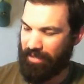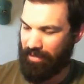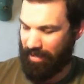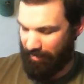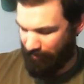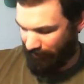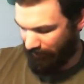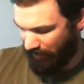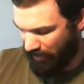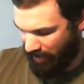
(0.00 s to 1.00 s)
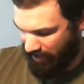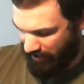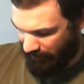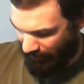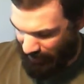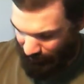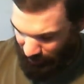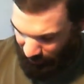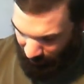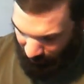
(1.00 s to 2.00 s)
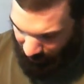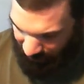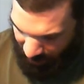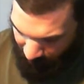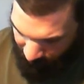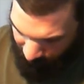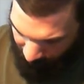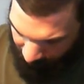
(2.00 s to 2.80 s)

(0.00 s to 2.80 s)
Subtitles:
Okay, that's kind of neat. I've never used something like that before.